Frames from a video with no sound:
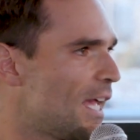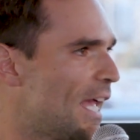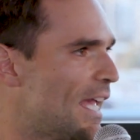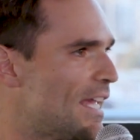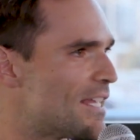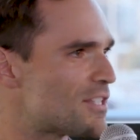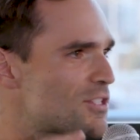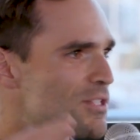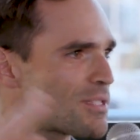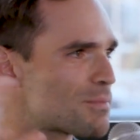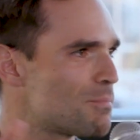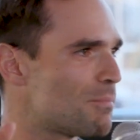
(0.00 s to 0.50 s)

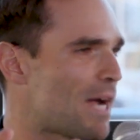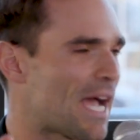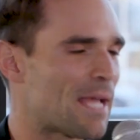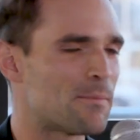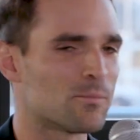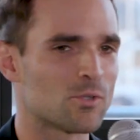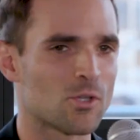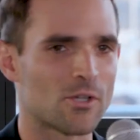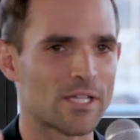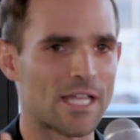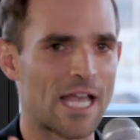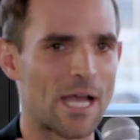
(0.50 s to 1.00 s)
And it's just
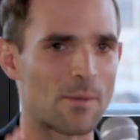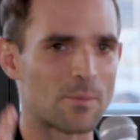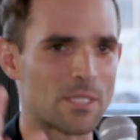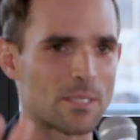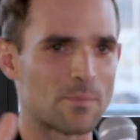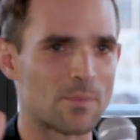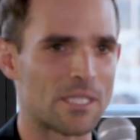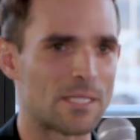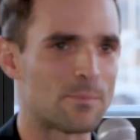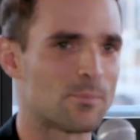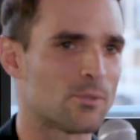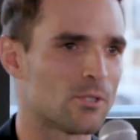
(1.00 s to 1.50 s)
mind-blowing how
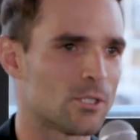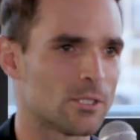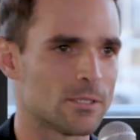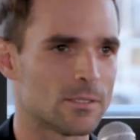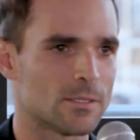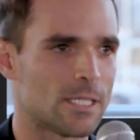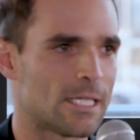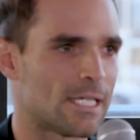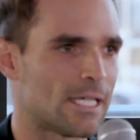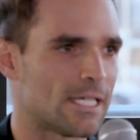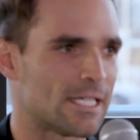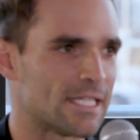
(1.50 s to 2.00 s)
many
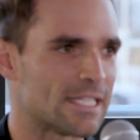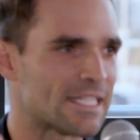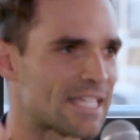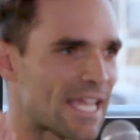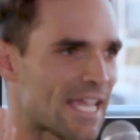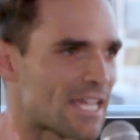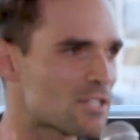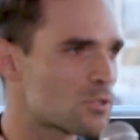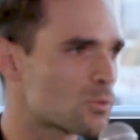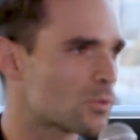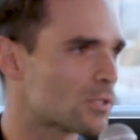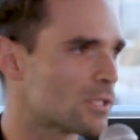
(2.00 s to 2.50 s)
people
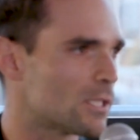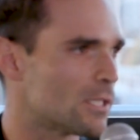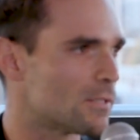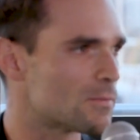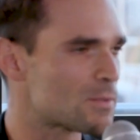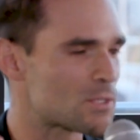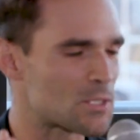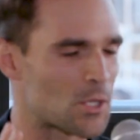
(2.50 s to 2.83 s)
engage with her.